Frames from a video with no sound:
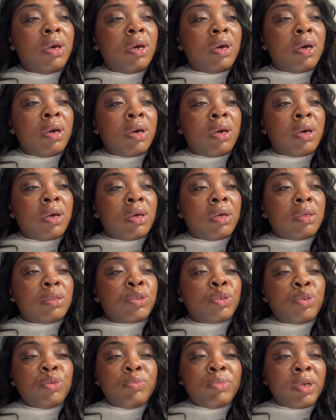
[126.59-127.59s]

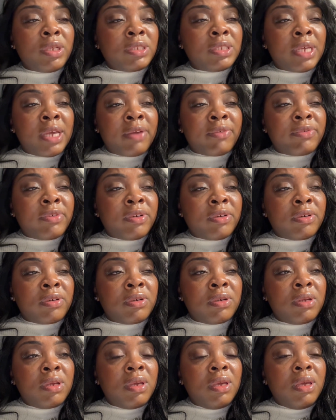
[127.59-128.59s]
2 months after.
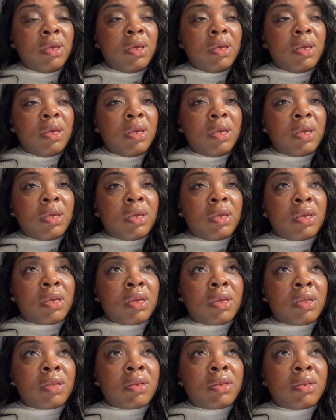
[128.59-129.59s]

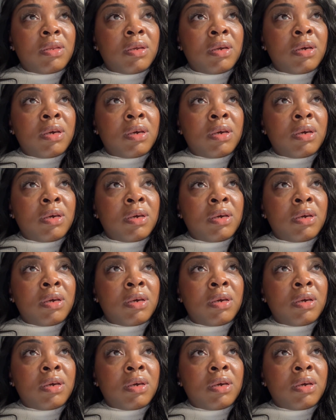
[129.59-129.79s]
And